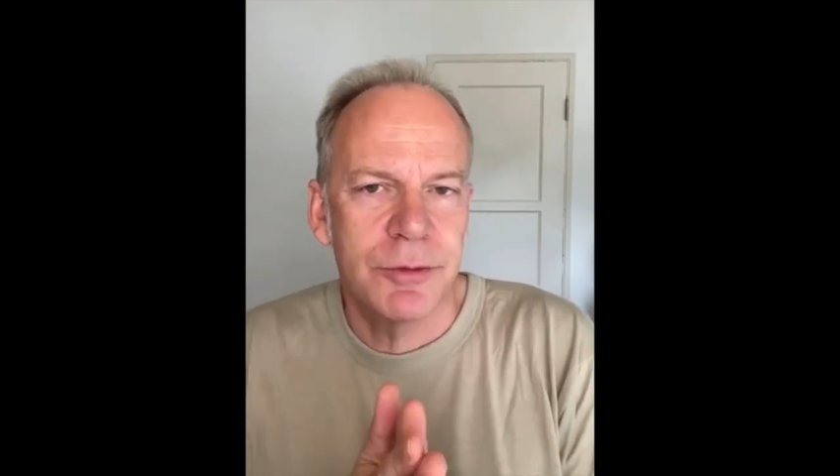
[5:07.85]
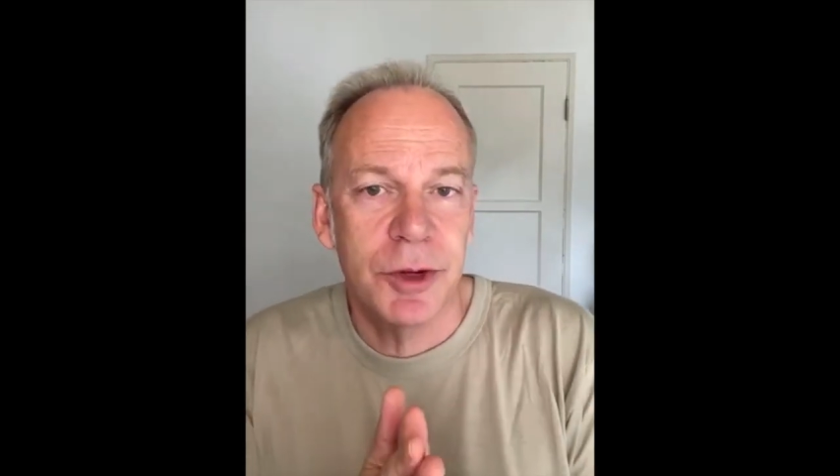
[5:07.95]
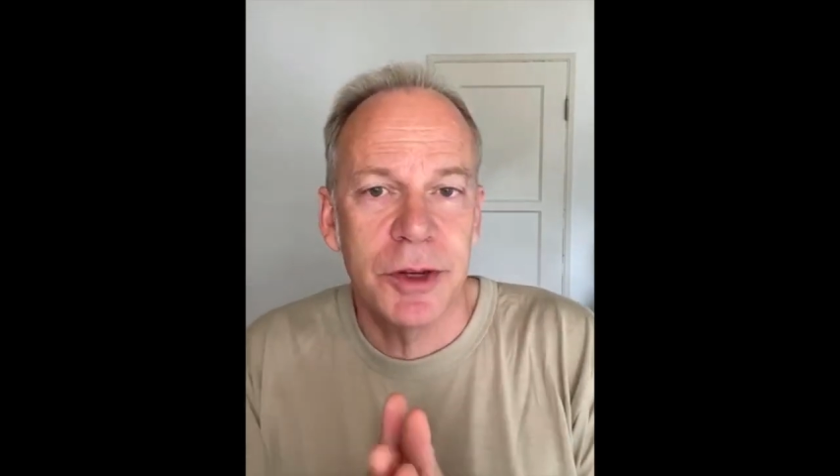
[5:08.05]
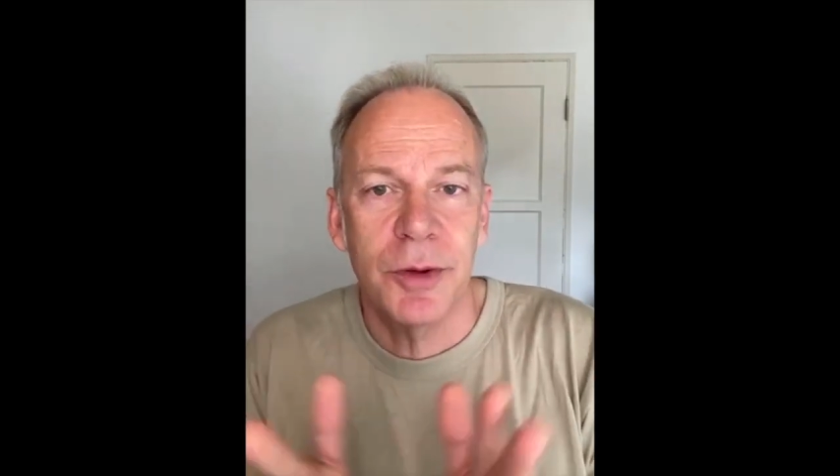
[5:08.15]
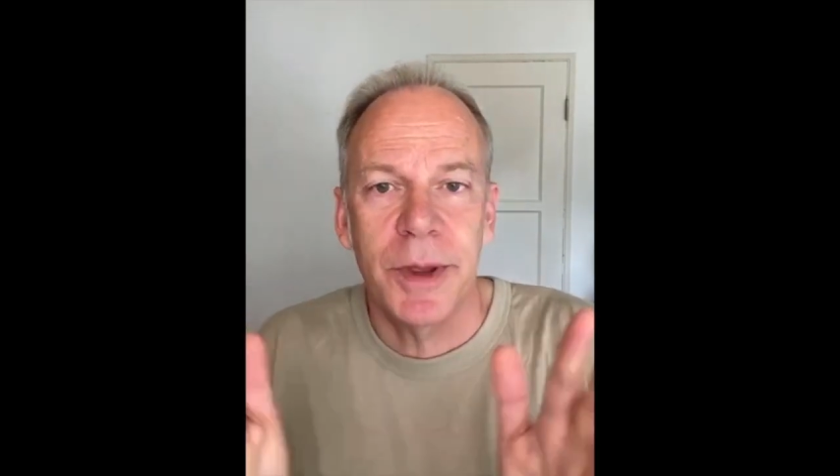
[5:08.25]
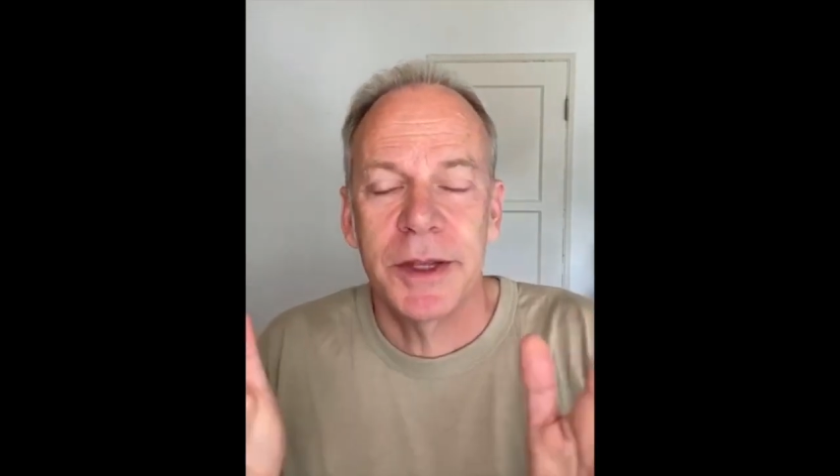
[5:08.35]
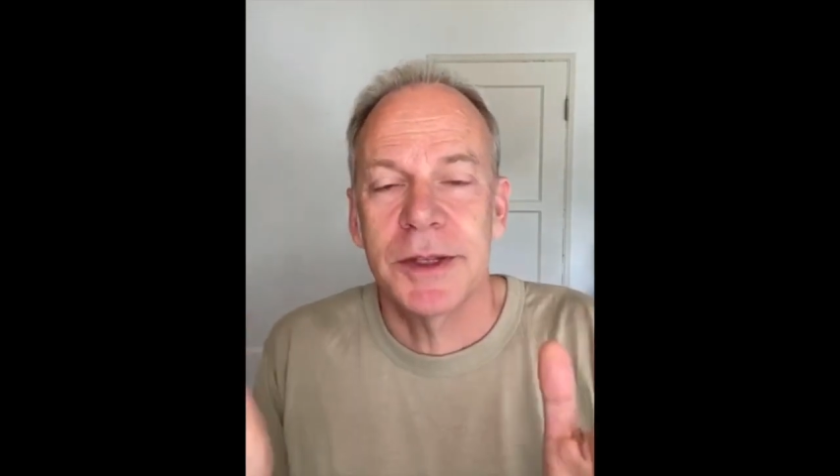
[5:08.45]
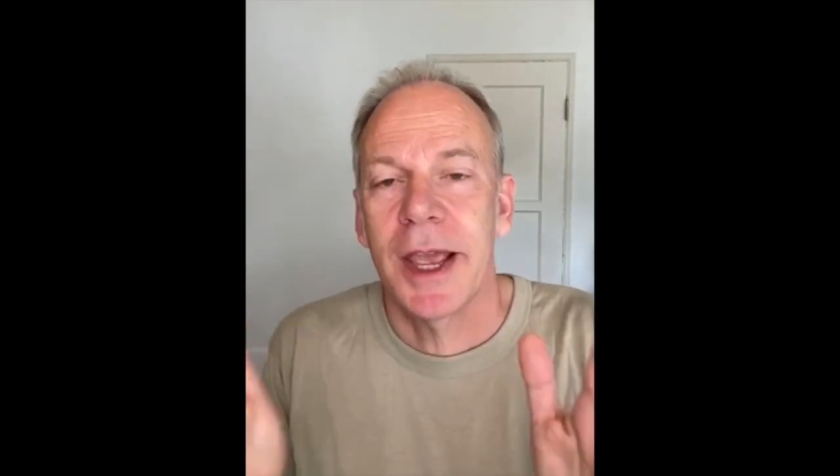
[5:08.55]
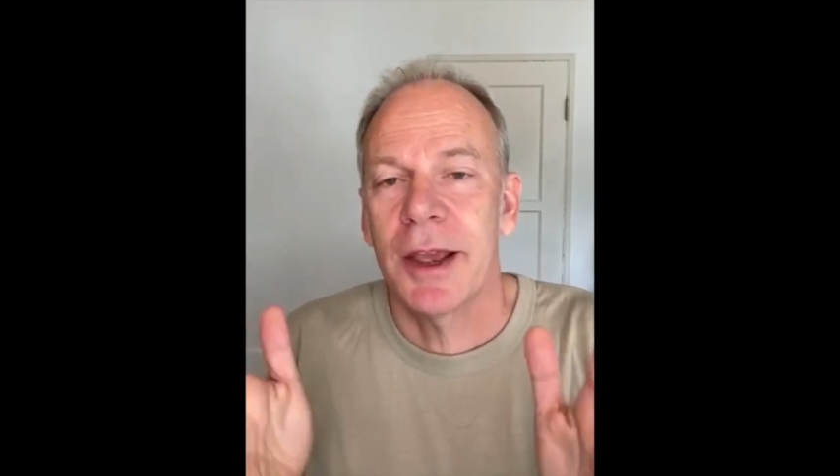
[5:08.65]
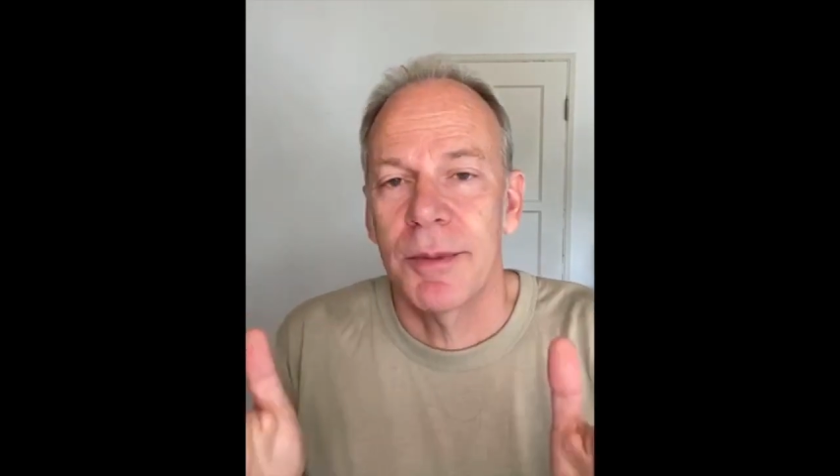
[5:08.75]
it really depends
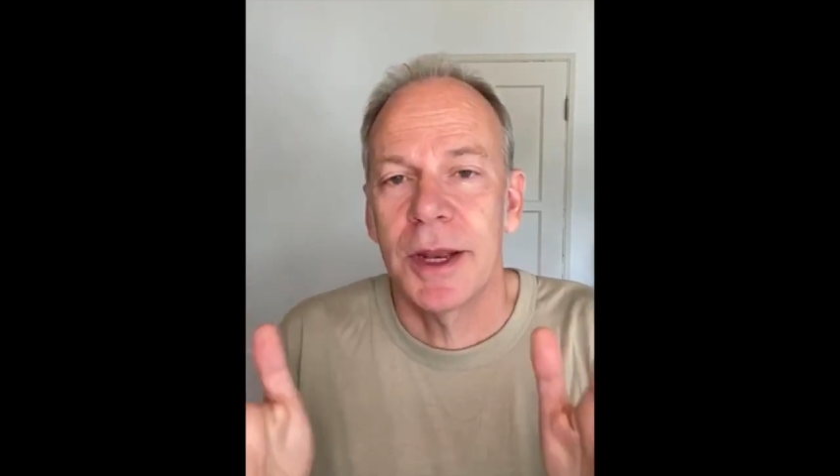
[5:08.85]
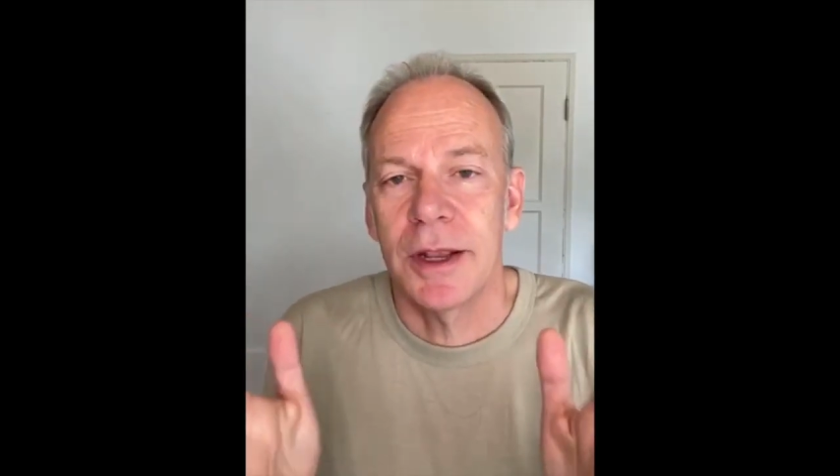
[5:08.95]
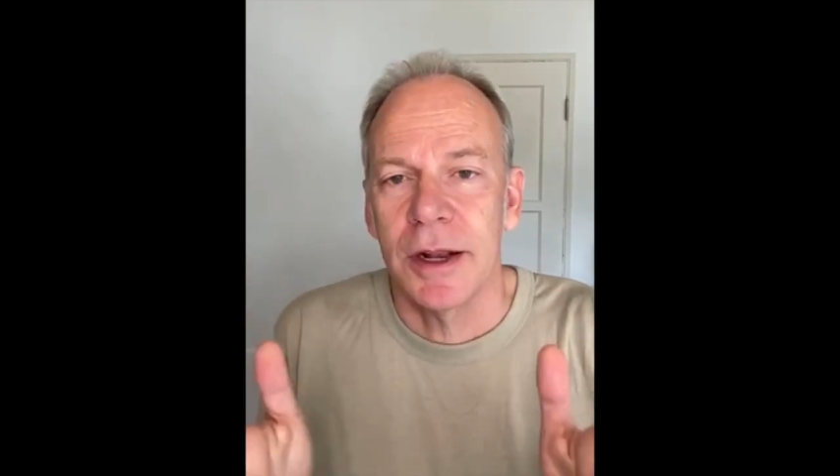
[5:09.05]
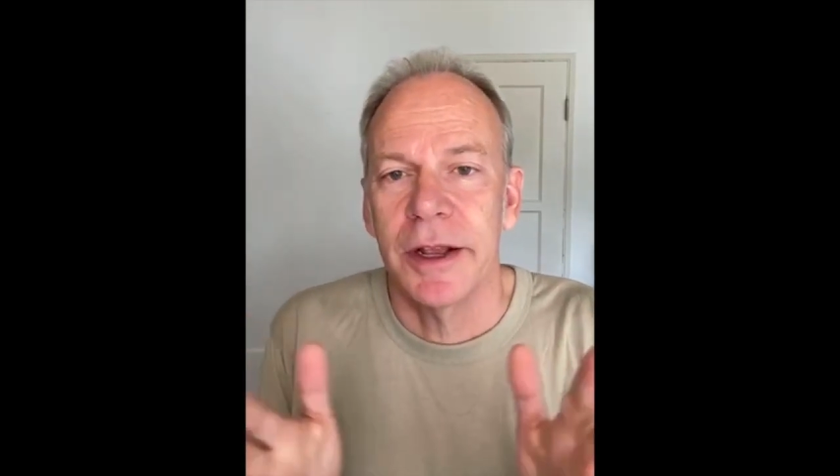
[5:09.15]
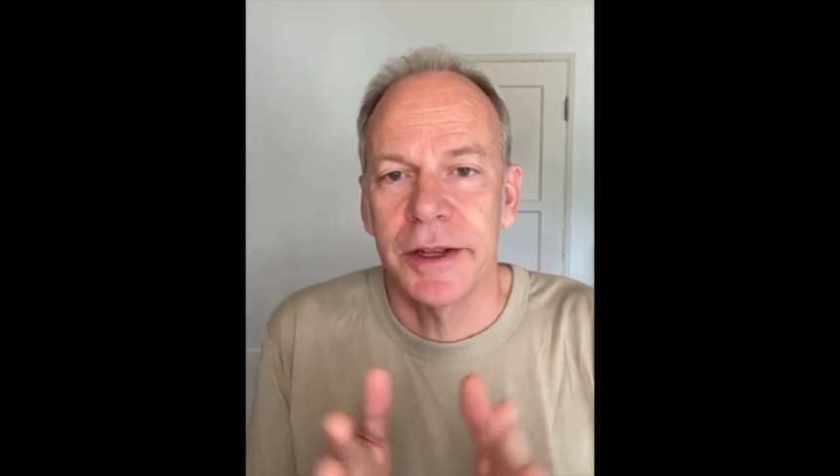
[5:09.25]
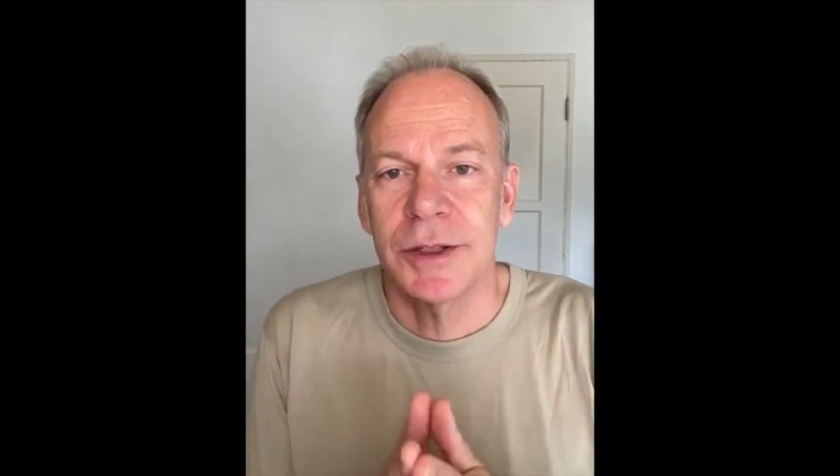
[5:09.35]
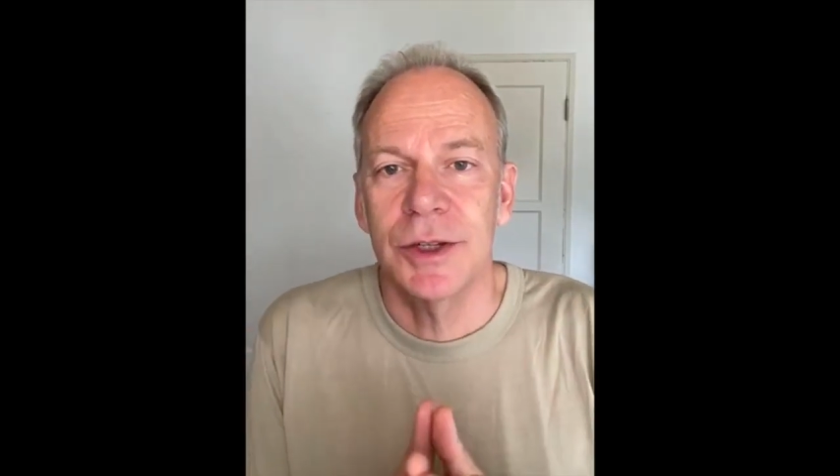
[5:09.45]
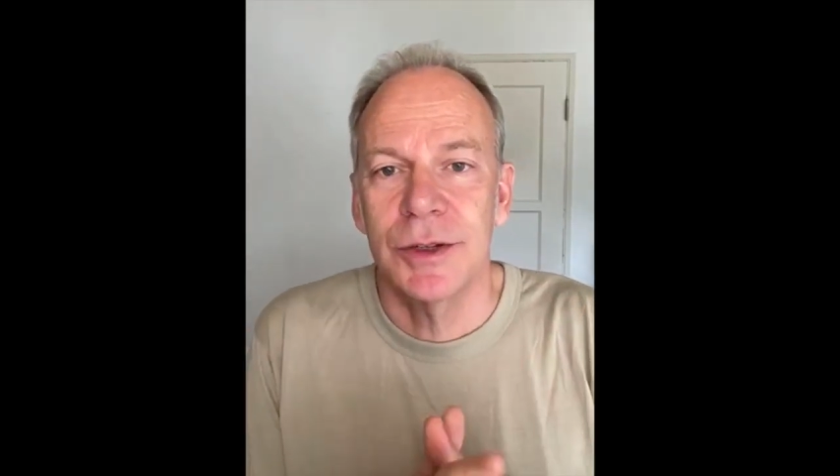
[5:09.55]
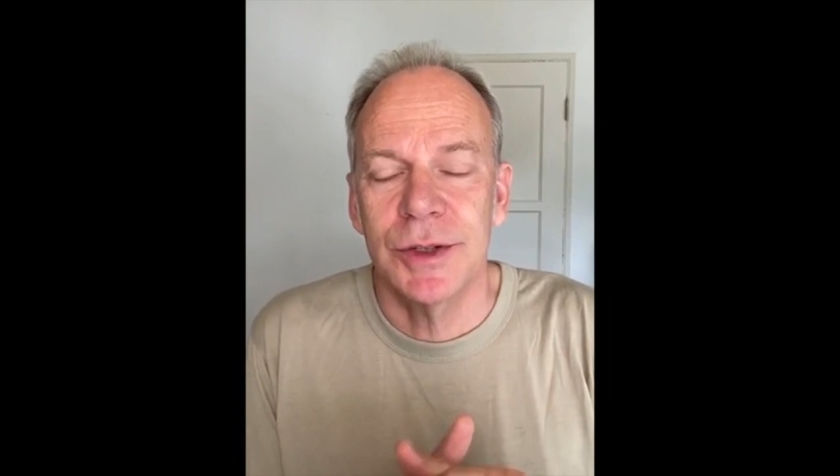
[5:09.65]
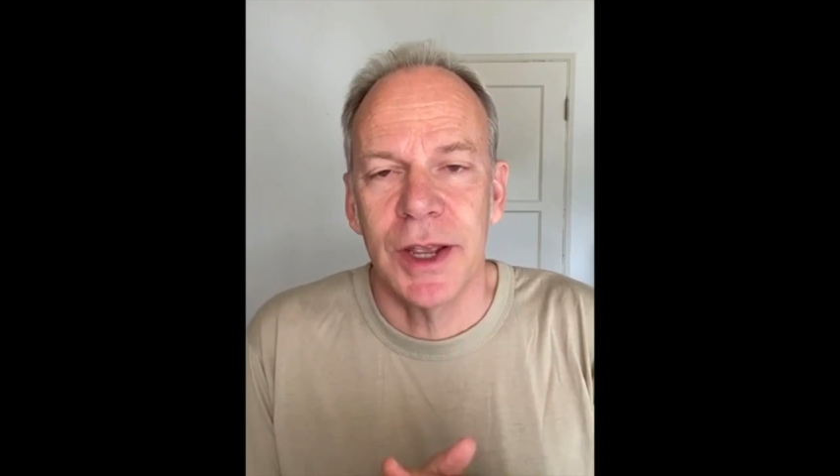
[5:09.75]
how many clients
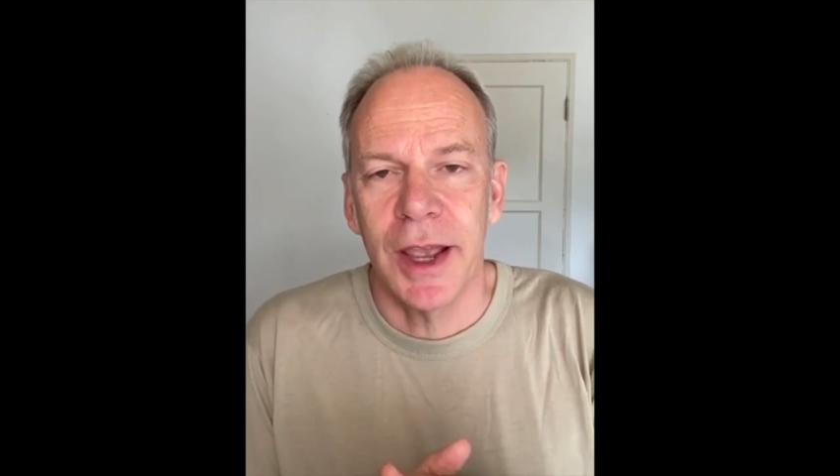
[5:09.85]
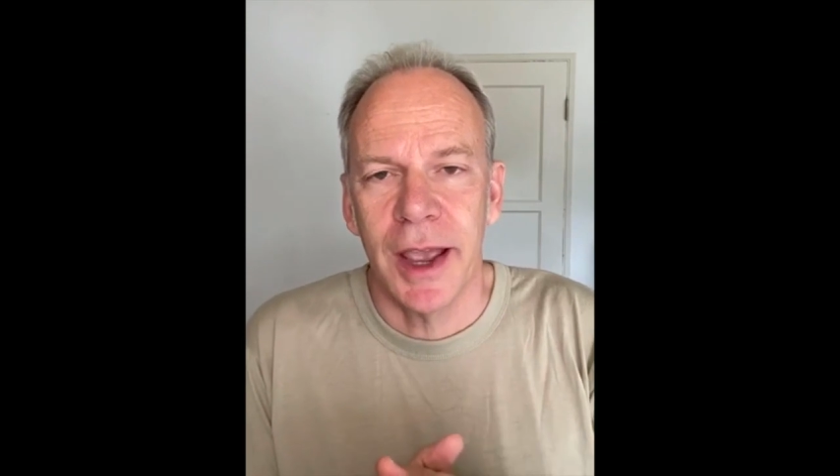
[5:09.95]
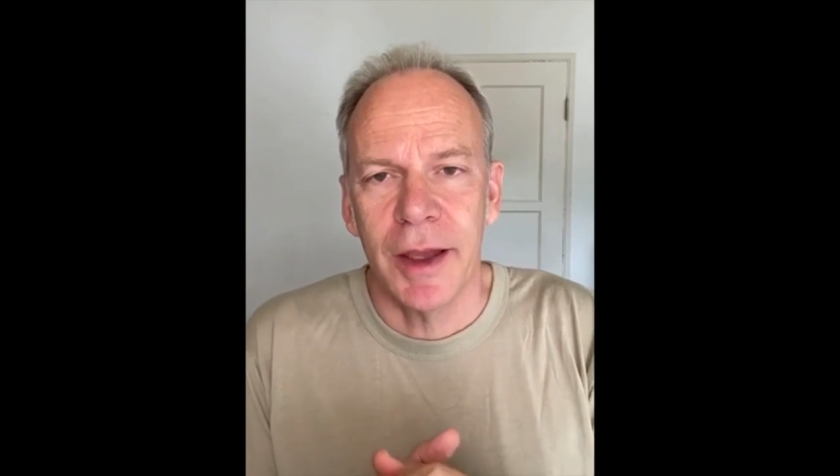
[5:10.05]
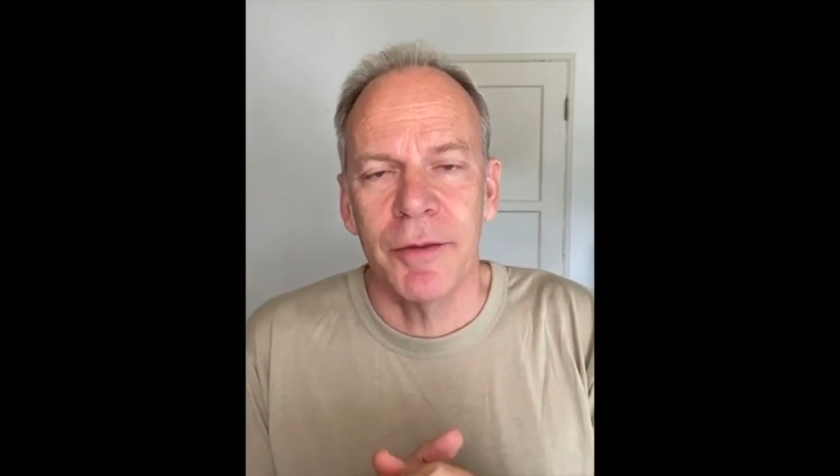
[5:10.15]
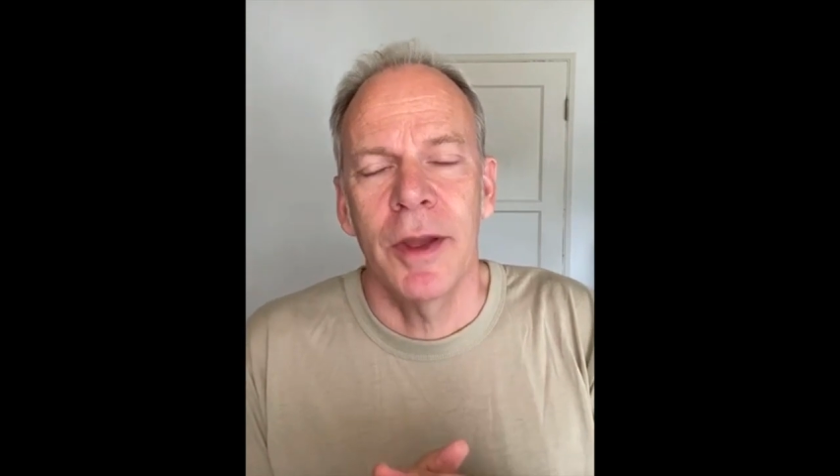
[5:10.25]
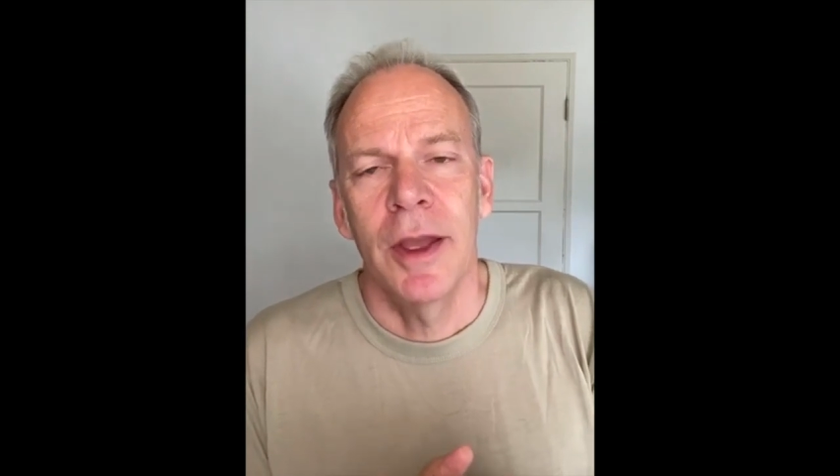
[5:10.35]
you used to have.